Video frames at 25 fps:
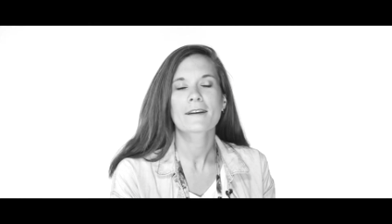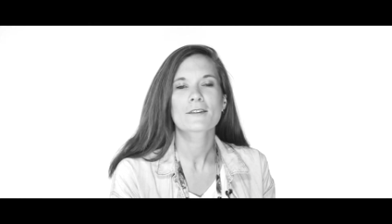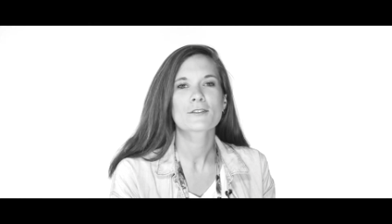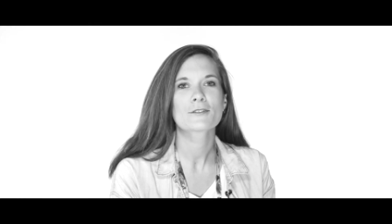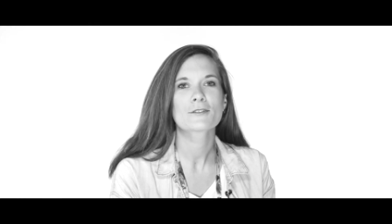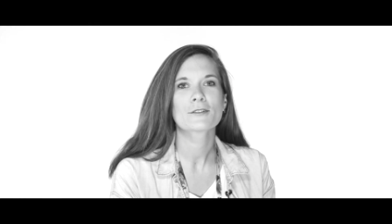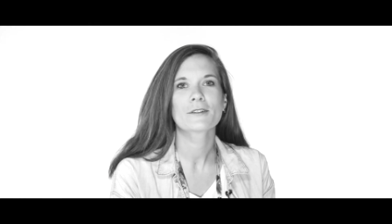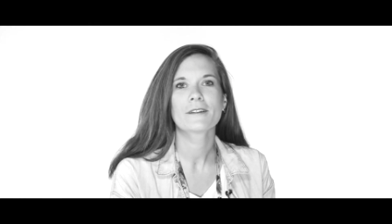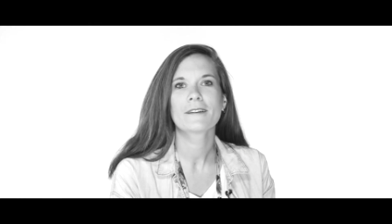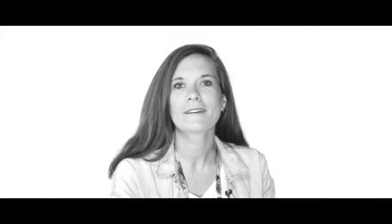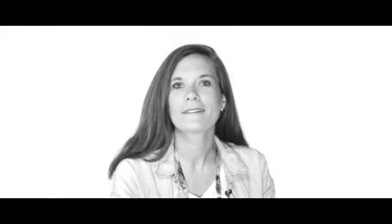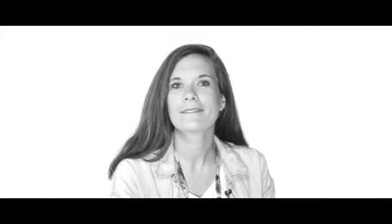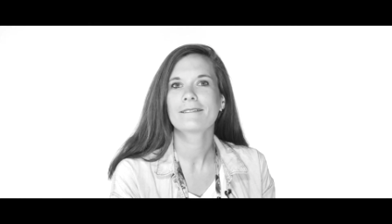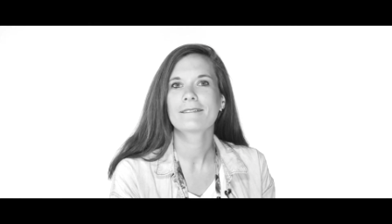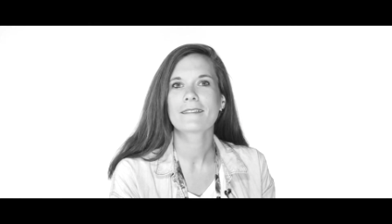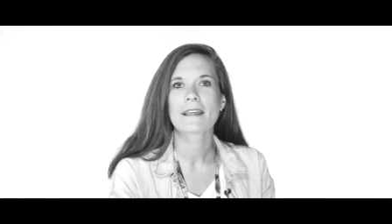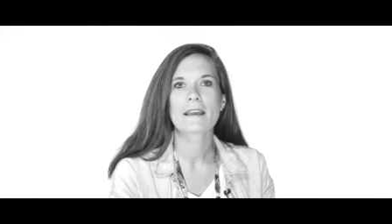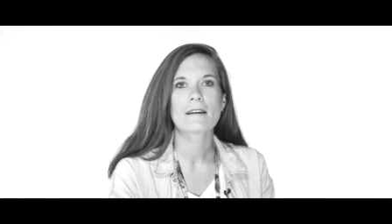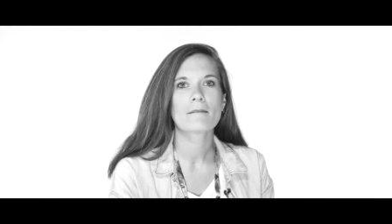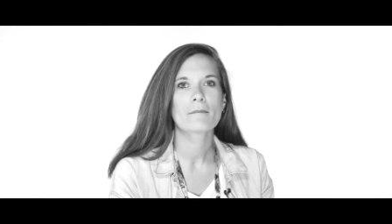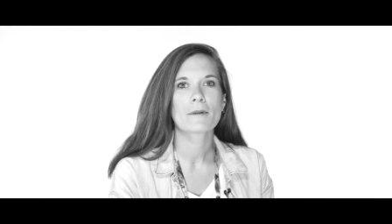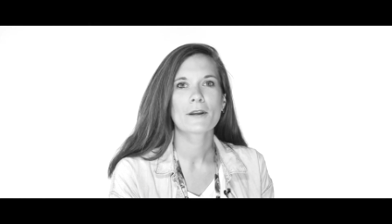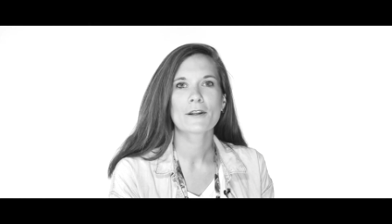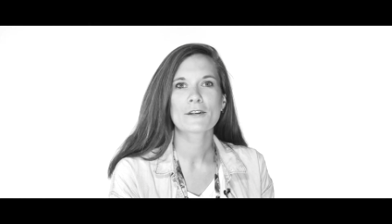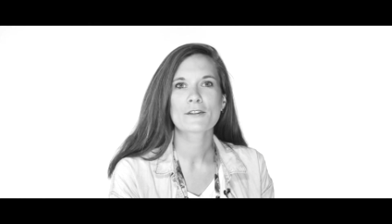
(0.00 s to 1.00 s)
actually
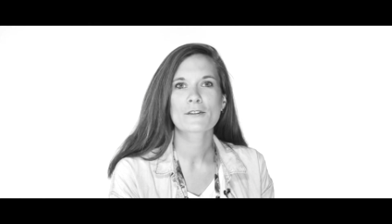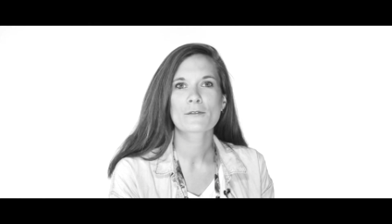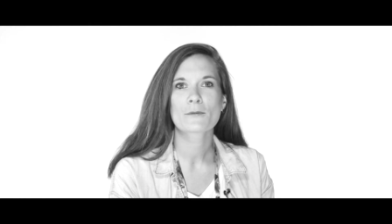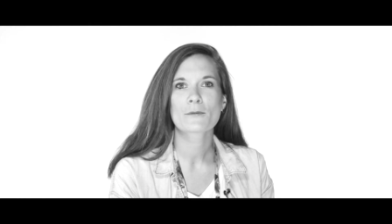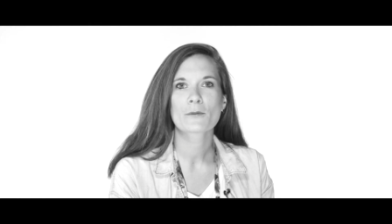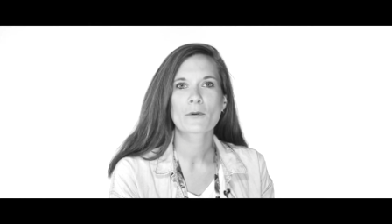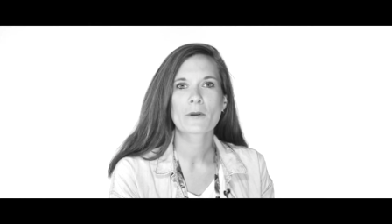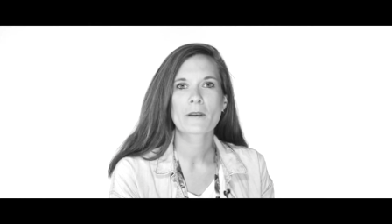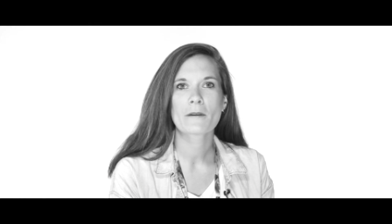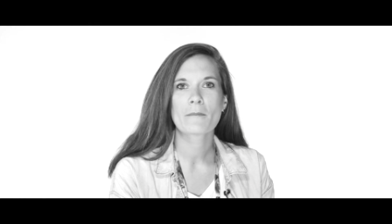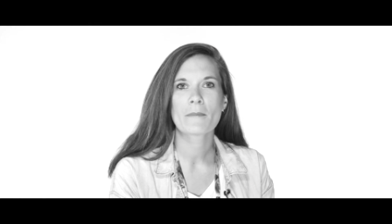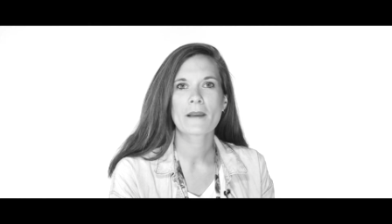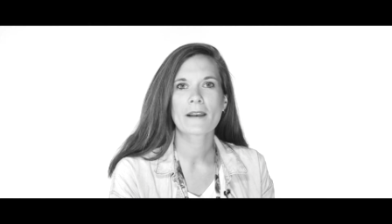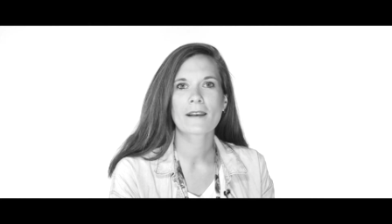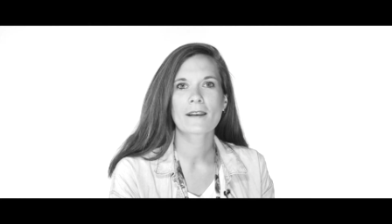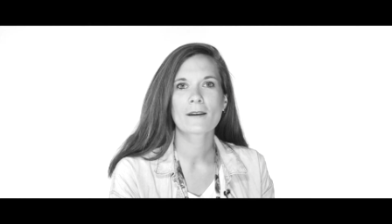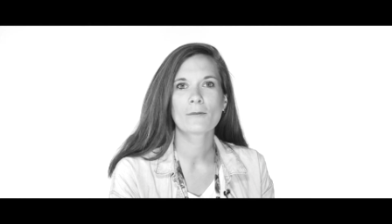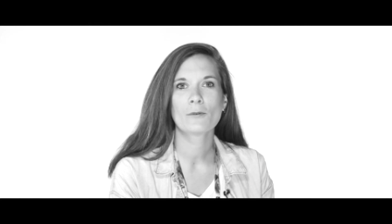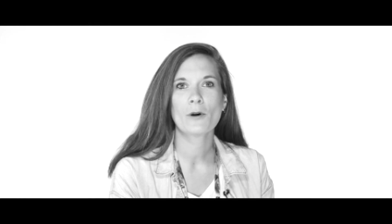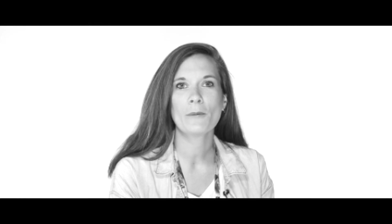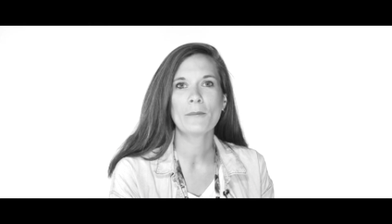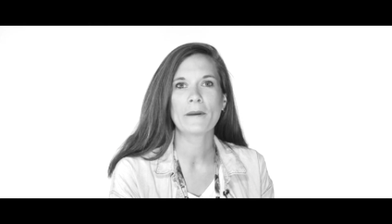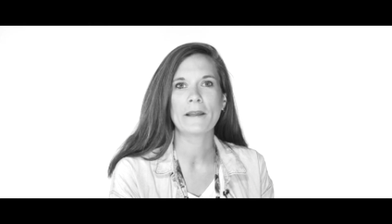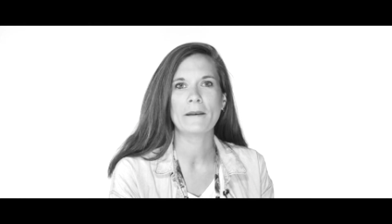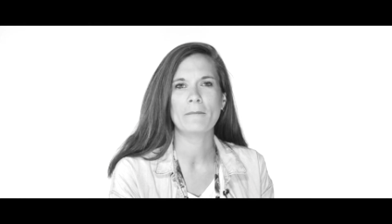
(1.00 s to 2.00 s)
think marriage is between a man and
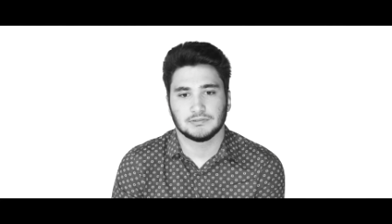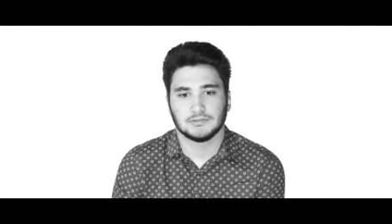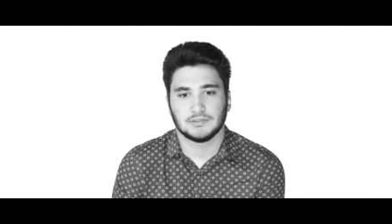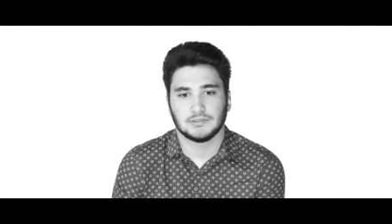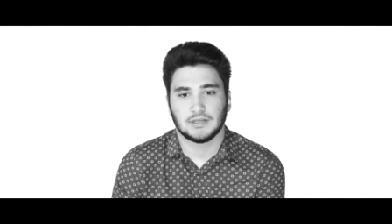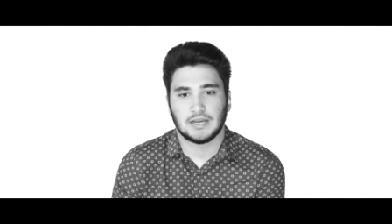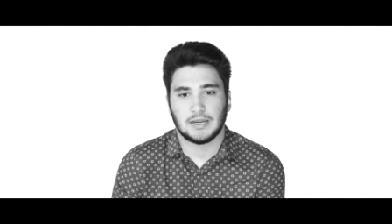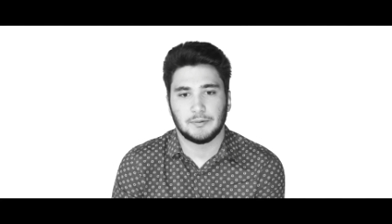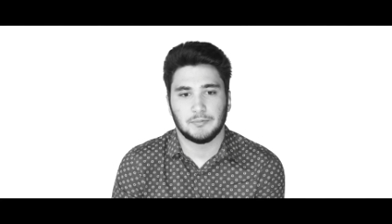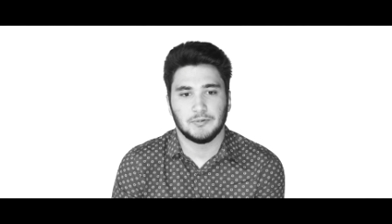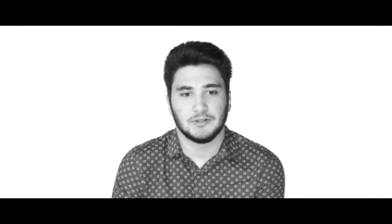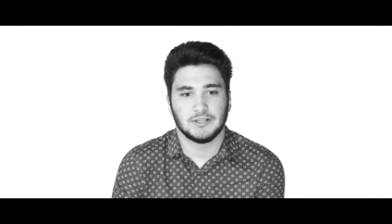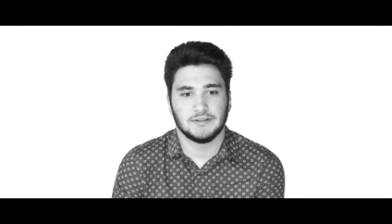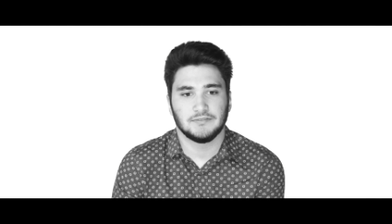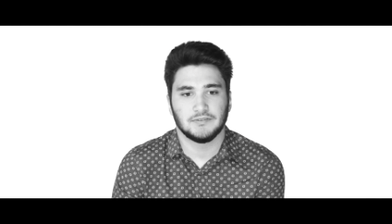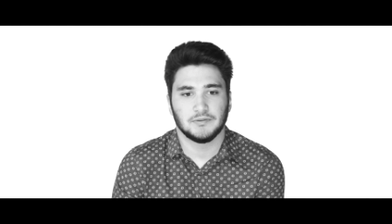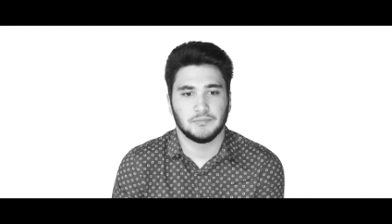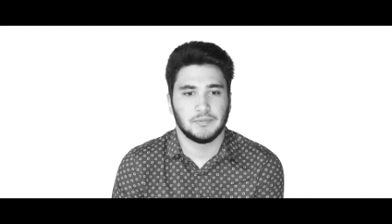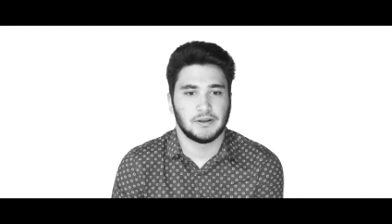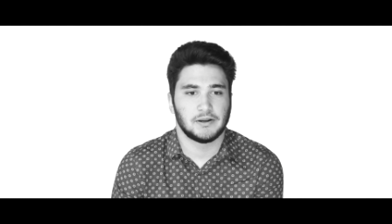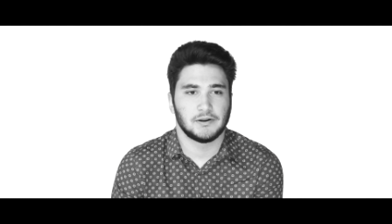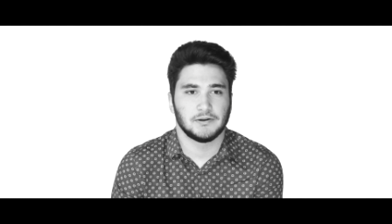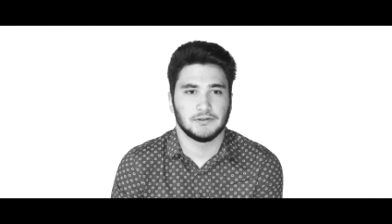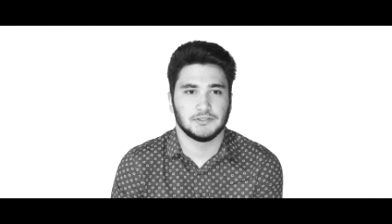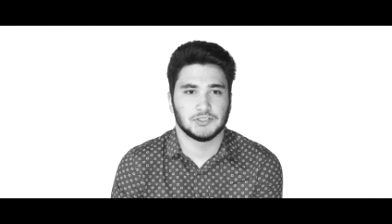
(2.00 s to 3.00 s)
a woman. I believe that
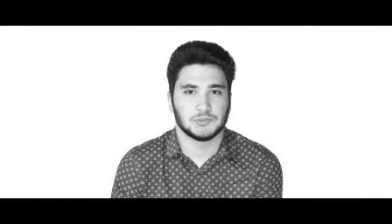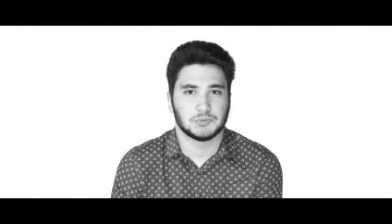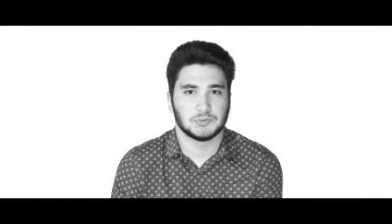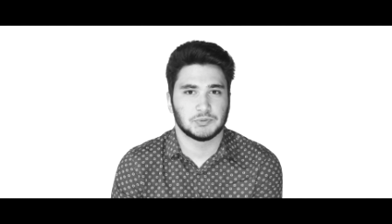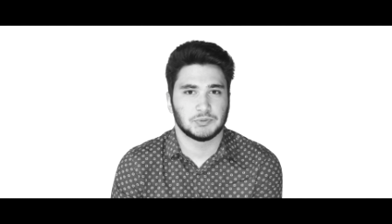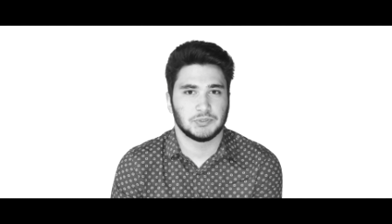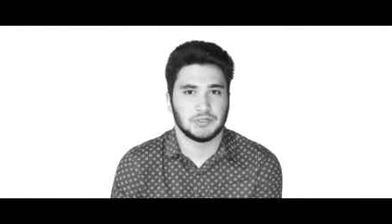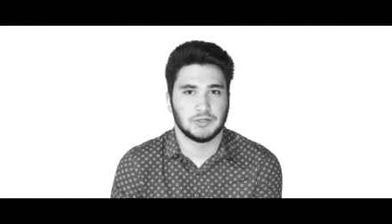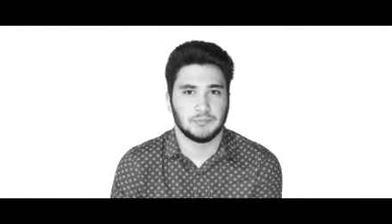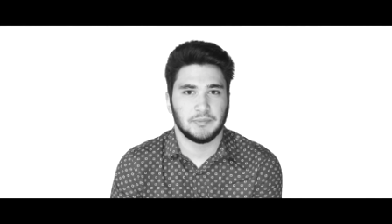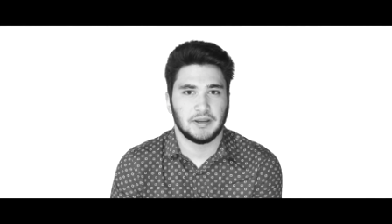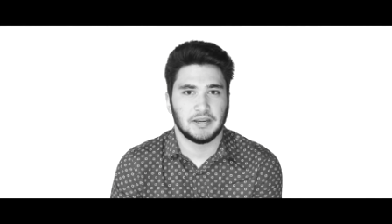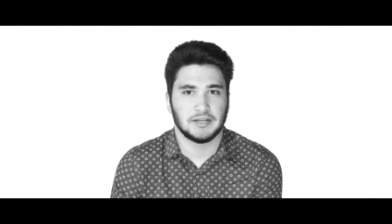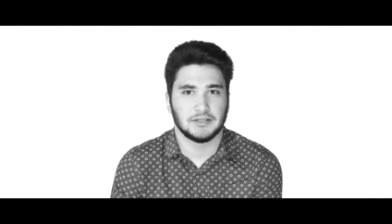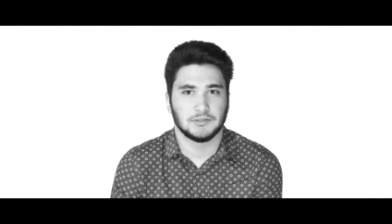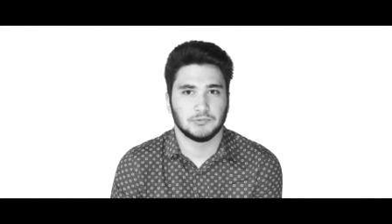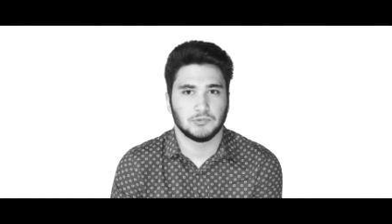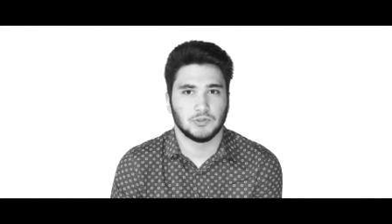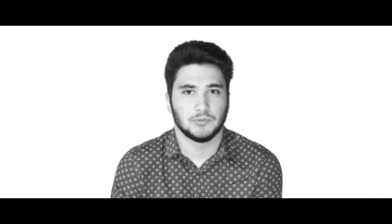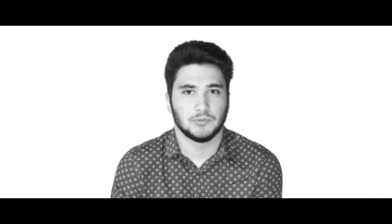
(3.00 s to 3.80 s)
marriage is between a man and a